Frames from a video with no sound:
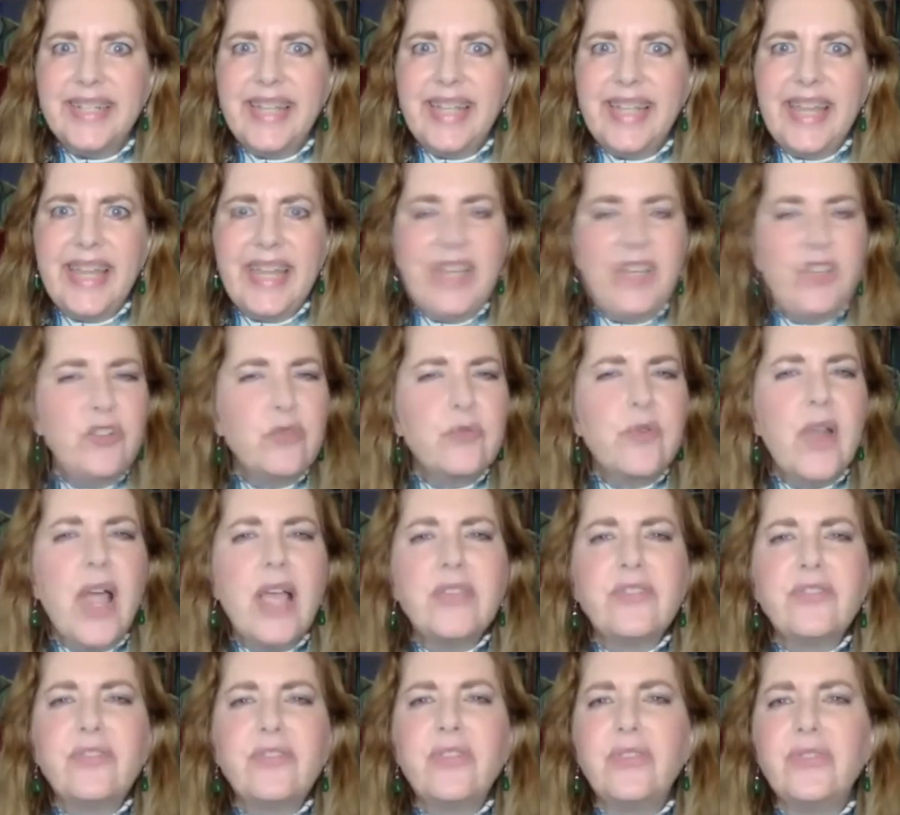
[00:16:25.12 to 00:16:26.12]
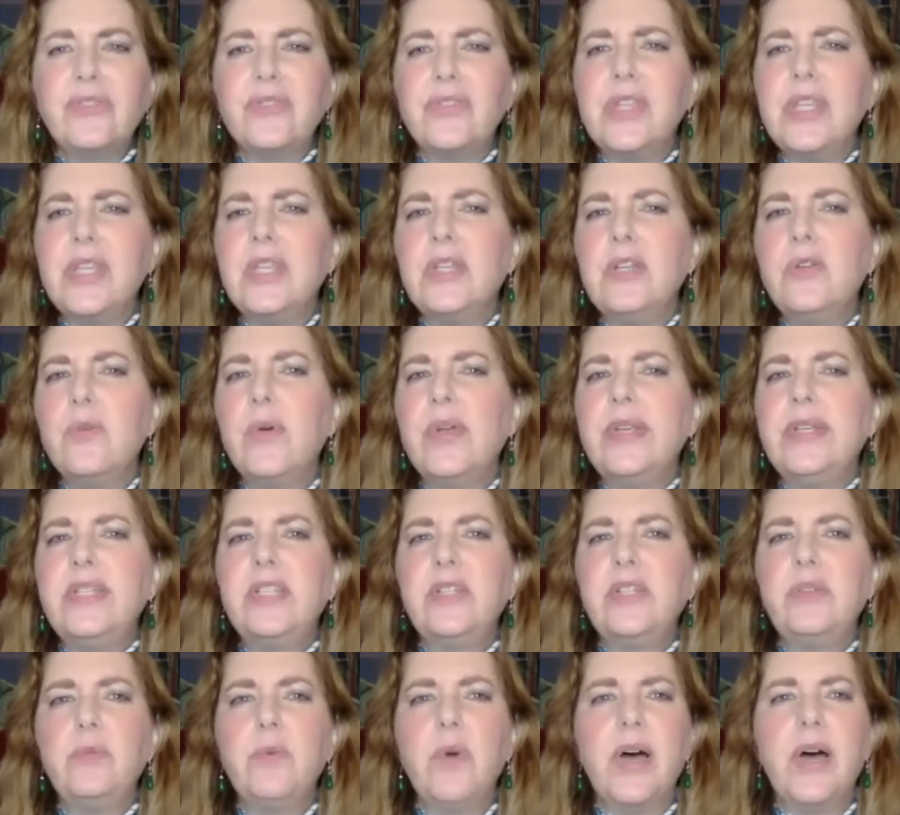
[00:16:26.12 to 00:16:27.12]
He dresses the
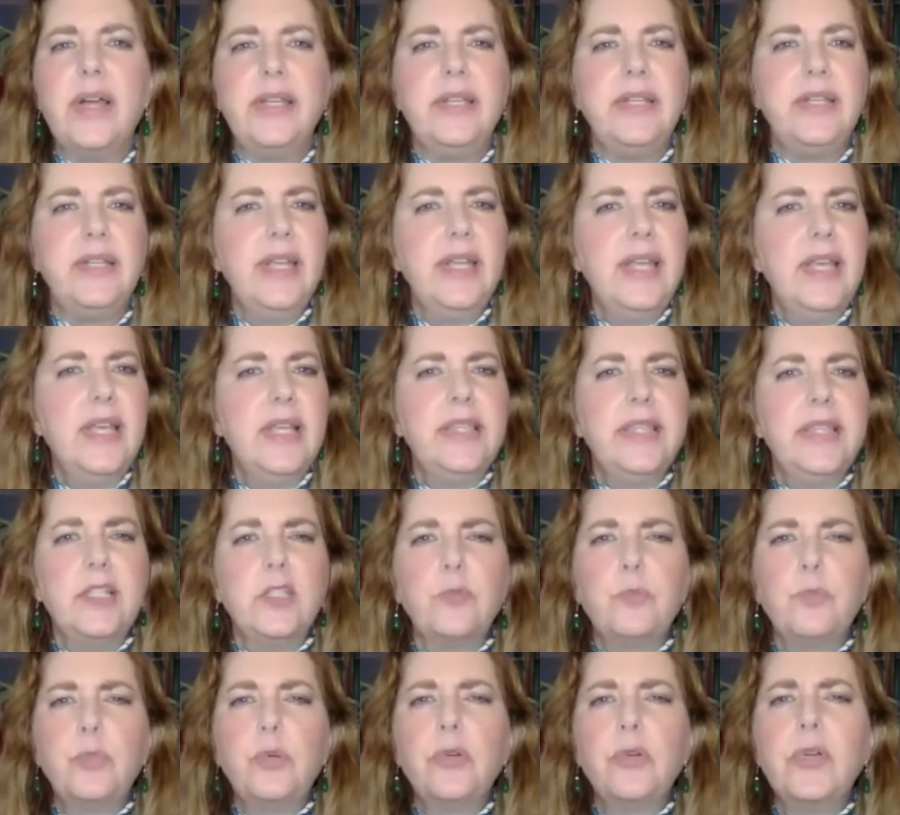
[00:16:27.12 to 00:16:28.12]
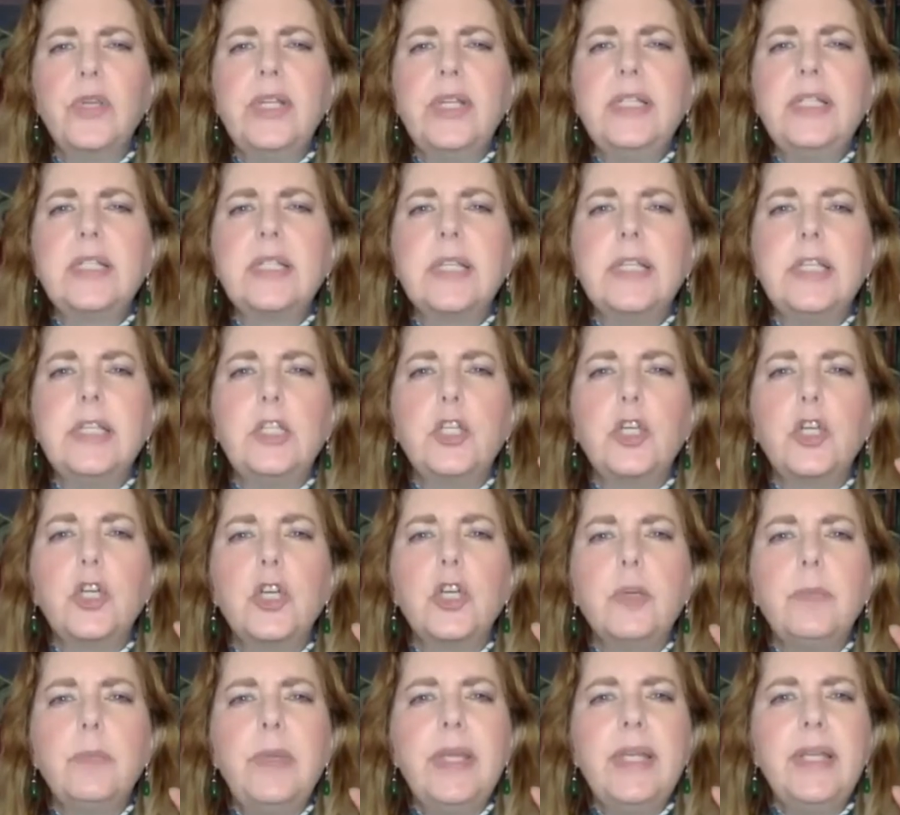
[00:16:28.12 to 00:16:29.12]
Anointed One in this priestly
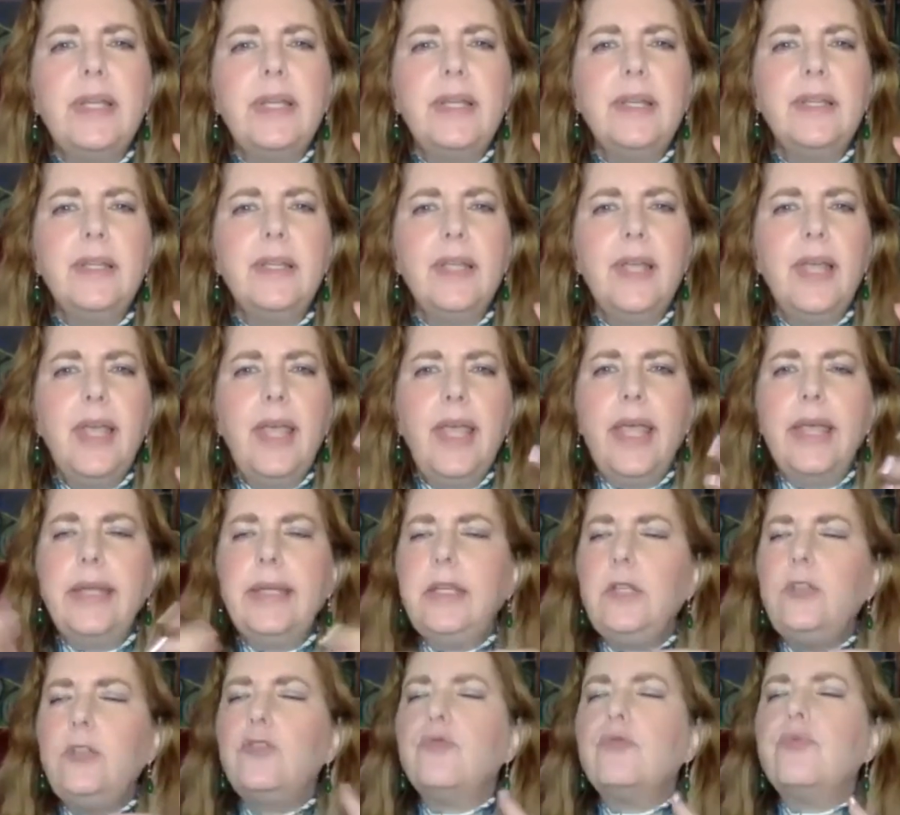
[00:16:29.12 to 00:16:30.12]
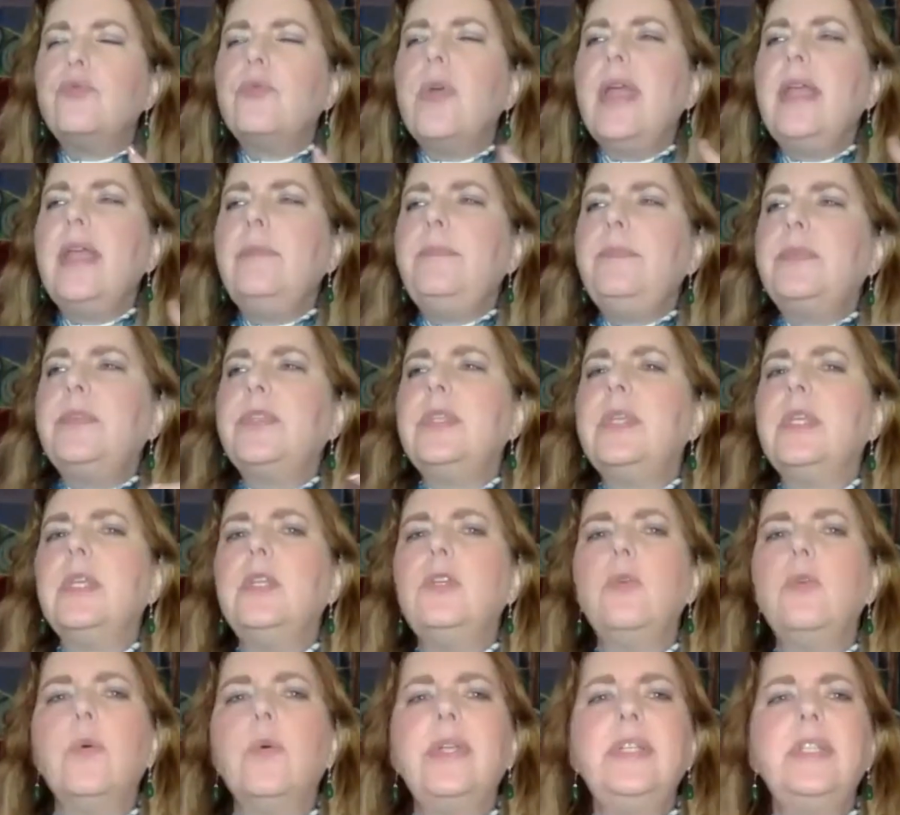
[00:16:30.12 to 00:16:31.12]
turban, and he drapes the
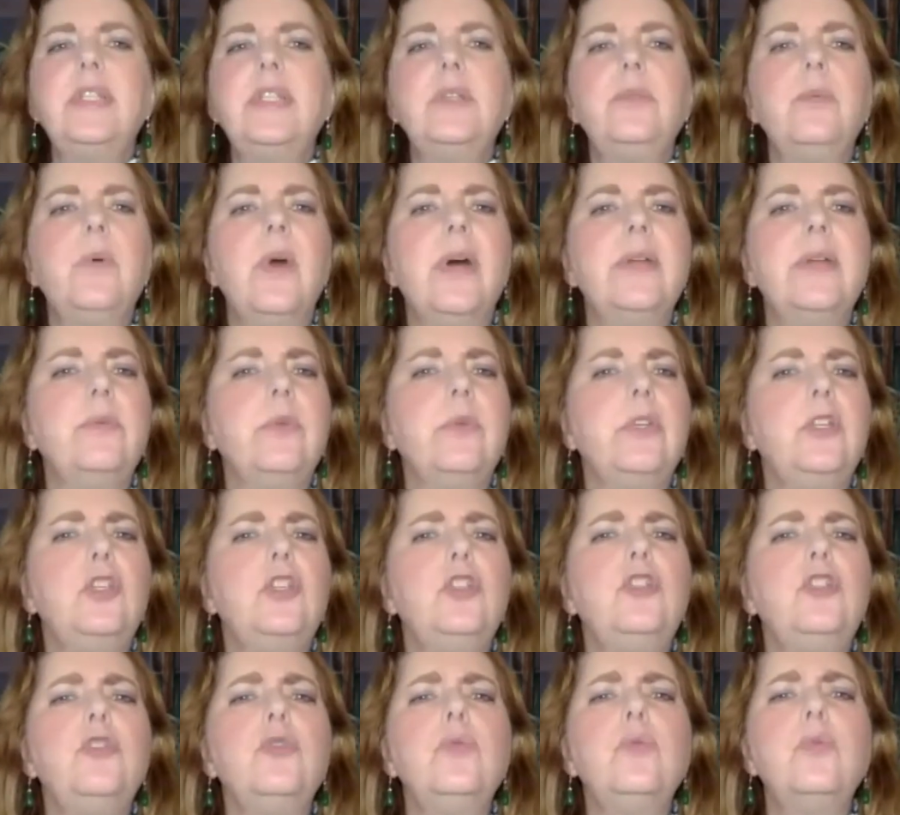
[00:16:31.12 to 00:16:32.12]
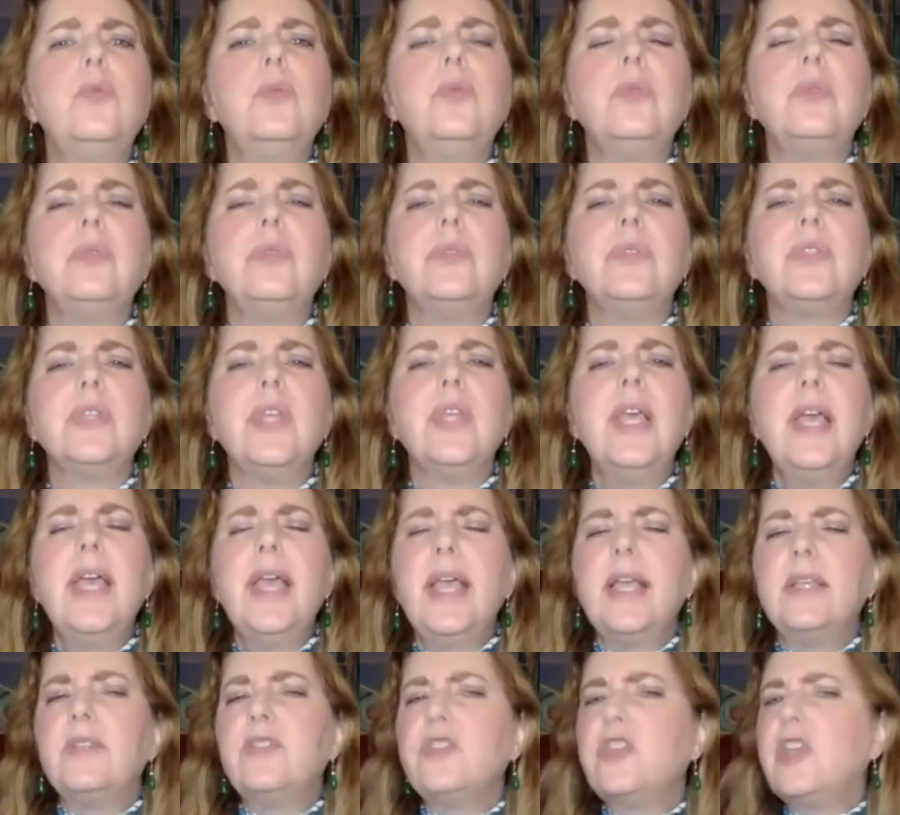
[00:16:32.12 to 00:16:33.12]
Anointed One with jewels
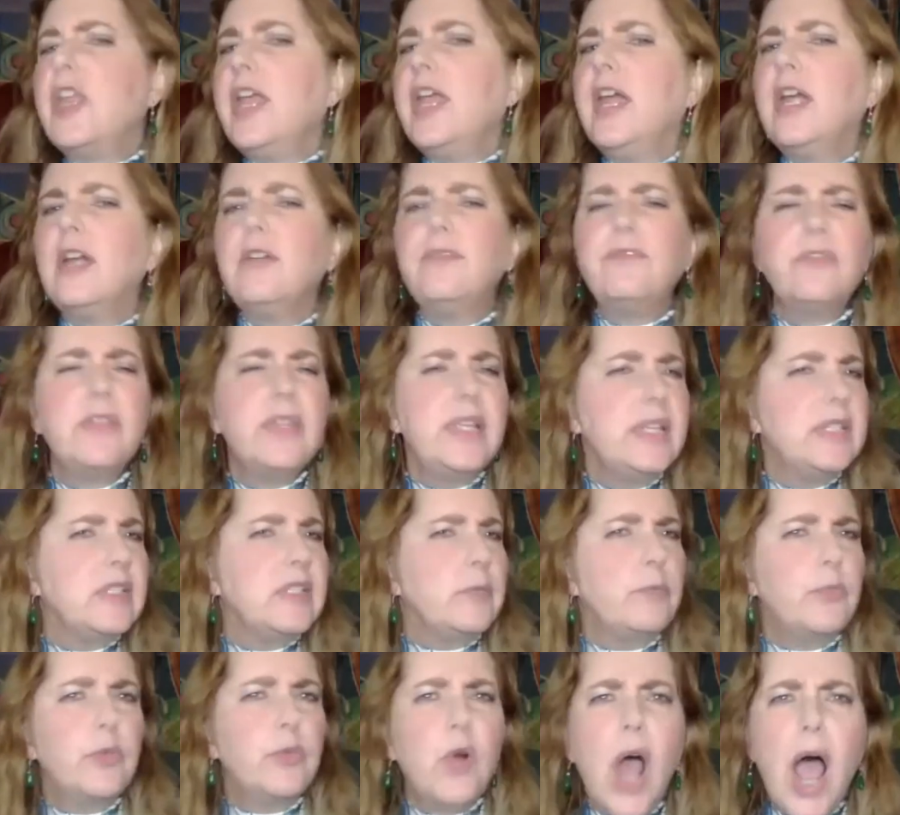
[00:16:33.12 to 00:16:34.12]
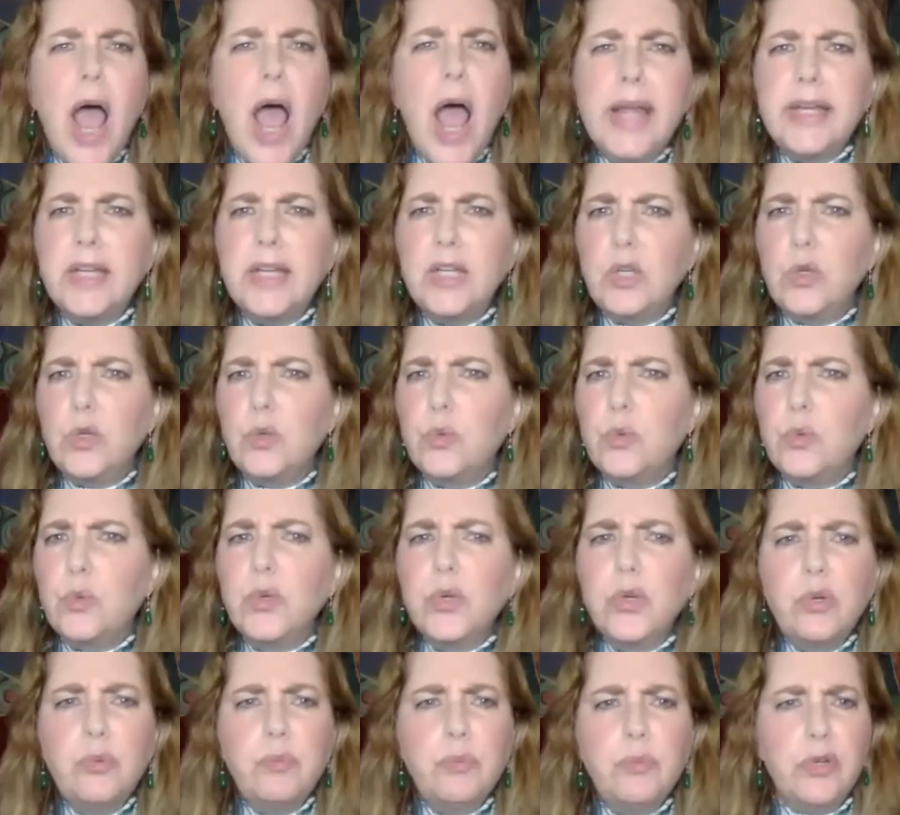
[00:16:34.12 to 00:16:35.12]
as carefully as a bride and
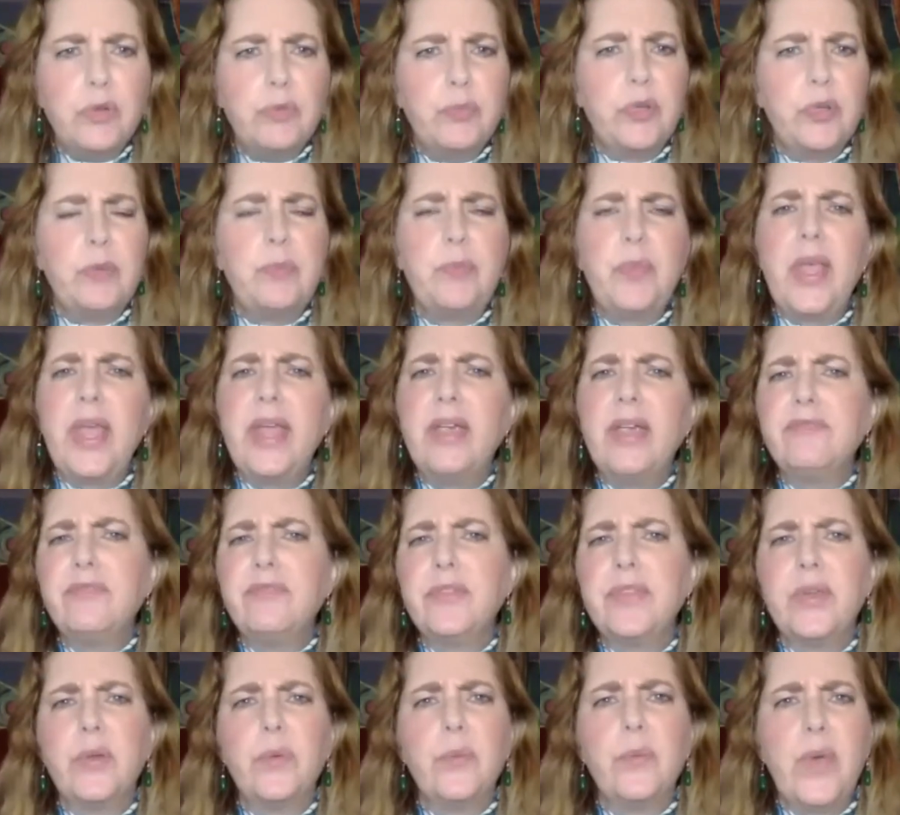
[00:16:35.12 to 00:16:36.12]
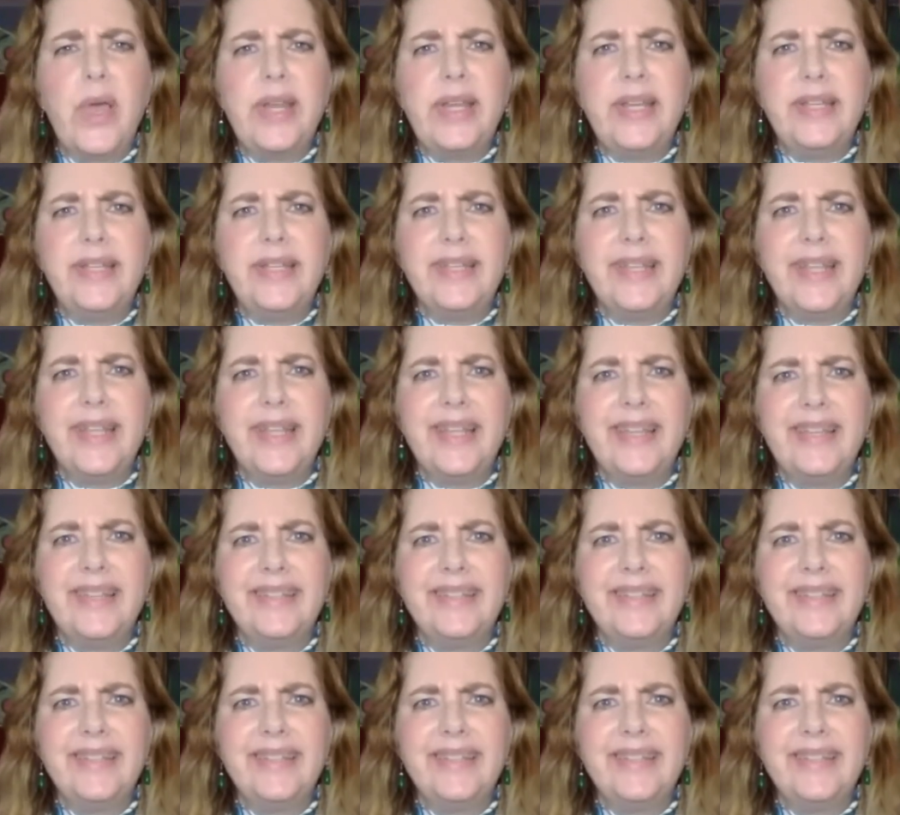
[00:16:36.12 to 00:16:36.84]
groom would prepare for their wedding day.